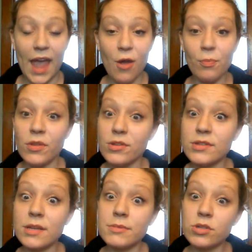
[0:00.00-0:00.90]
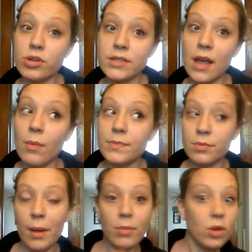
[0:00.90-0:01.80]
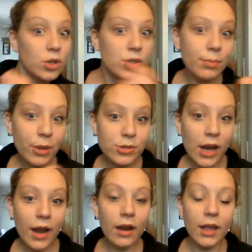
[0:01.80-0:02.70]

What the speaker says: I hope that those tips and tricks helped. Remember, you can do the blow dryer,